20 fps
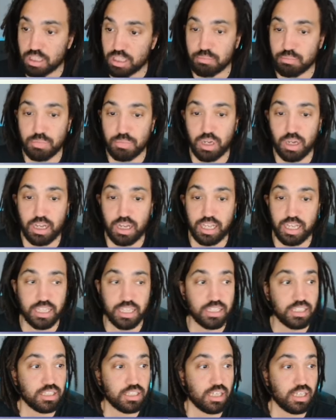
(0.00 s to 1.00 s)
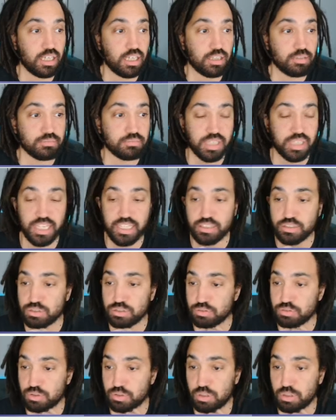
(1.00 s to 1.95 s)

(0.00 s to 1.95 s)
my um, integral.